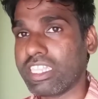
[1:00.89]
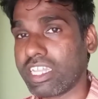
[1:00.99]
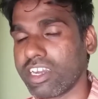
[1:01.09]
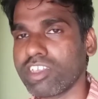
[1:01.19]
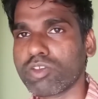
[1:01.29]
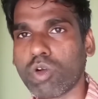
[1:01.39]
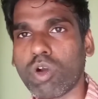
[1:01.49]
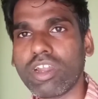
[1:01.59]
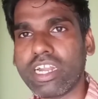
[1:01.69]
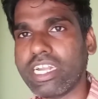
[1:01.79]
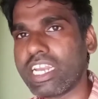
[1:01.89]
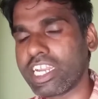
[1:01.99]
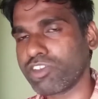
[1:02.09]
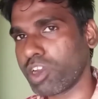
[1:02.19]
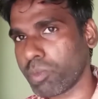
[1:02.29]
That is called
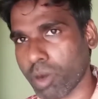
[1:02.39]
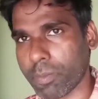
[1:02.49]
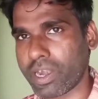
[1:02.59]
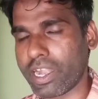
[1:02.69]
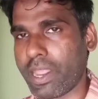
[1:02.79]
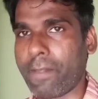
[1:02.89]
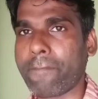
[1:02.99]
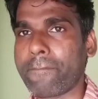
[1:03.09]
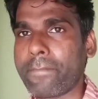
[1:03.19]
intellectual property.